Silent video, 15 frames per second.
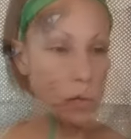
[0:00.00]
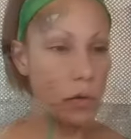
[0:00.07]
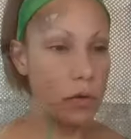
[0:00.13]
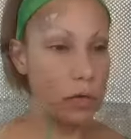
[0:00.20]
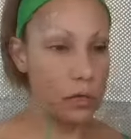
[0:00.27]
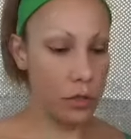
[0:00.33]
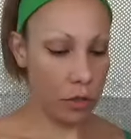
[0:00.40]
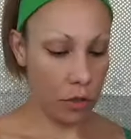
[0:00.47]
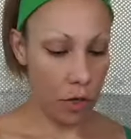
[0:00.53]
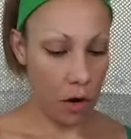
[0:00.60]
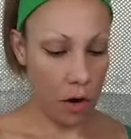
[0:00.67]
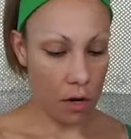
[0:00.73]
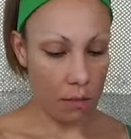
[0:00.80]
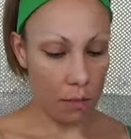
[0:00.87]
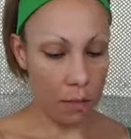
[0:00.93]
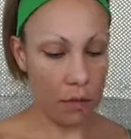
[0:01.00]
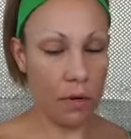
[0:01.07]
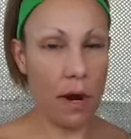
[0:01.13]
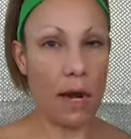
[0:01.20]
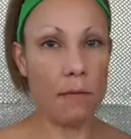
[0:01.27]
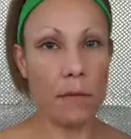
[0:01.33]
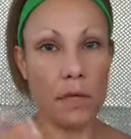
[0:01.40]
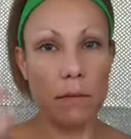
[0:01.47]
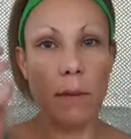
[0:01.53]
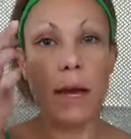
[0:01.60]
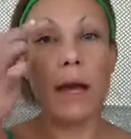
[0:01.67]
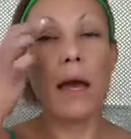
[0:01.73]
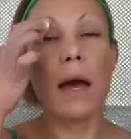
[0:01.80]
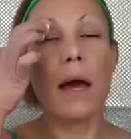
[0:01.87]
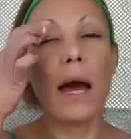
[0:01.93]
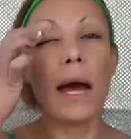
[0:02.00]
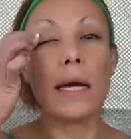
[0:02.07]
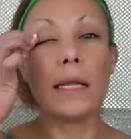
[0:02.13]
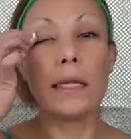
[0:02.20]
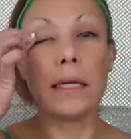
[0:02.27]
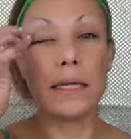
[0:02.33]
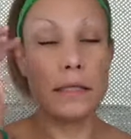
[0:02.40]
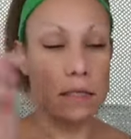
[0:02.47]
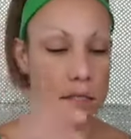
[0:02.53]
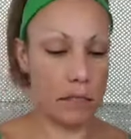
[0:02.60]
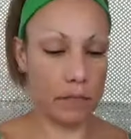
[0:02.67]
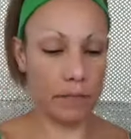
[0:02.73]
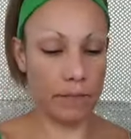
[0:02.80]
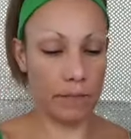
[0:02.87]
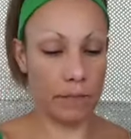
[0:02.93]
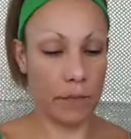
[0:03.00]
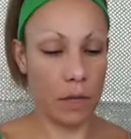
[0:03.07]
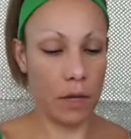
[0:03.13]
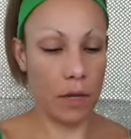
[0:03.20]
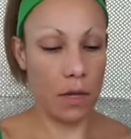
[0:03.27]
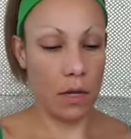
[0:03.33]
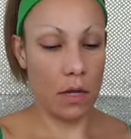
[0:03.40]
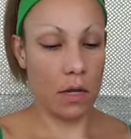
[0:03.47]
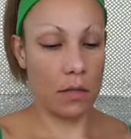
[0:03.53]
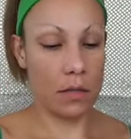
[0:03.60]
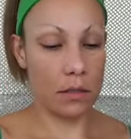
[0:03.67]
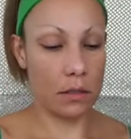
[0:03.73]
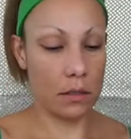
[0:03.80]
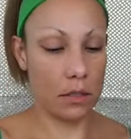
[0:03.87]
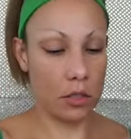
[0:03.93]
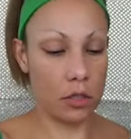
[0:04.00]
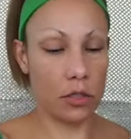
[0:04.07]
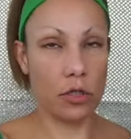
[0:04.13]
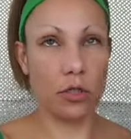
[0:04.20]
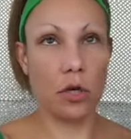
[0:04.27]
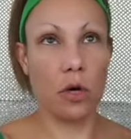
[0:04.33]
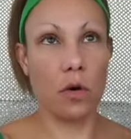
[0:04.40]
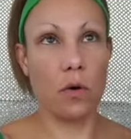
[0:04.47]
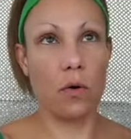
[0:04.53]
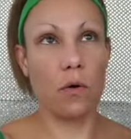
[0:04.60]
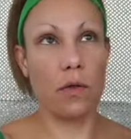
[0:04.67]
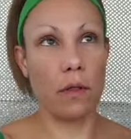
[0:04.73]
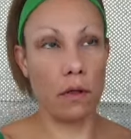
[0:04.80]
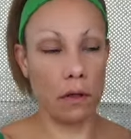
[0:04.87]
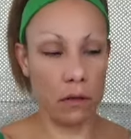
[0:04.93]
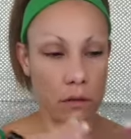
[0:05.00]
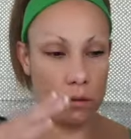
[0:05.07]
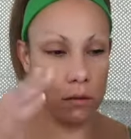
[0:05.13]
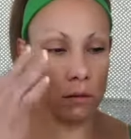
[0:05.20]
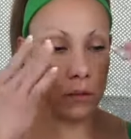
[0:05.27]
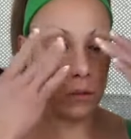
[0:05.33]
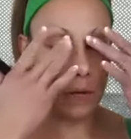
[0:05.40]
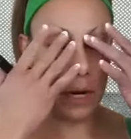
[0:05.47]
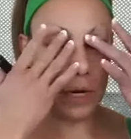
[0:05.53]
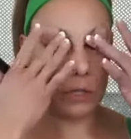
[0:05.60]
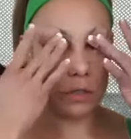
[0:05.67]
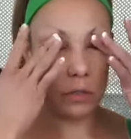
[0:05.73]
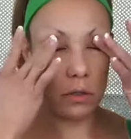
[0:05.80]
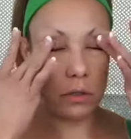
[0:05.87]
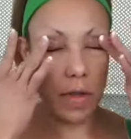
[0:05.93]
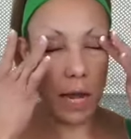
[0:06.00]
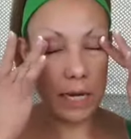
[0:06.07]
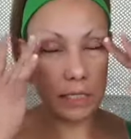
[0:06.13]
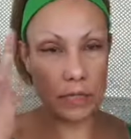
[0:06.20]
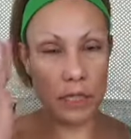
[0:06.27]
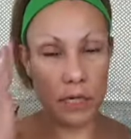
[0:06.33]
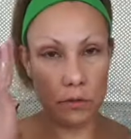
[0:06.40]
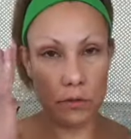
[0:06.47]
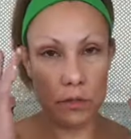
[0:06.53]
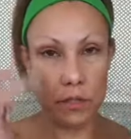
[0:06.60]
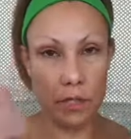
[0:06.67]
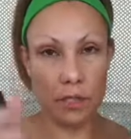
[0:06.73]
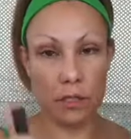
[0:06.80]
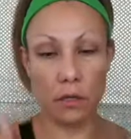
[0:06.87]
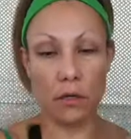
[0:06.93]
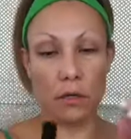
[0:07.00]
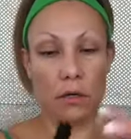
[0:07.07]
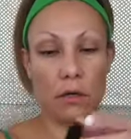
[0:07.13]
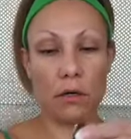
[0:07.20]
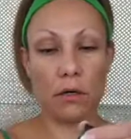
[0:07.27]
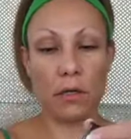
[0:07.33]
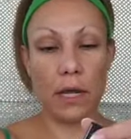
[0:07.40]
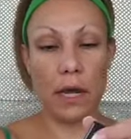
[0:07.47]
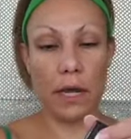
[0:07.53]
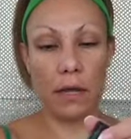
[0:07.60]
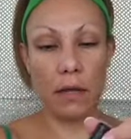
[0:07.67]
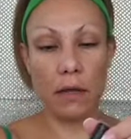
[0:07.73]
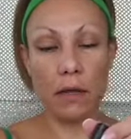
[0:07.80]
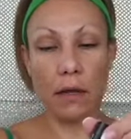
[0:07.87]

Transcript: going to start priming my eyelids, and this is just so your actual eyeshadow stays longer all day.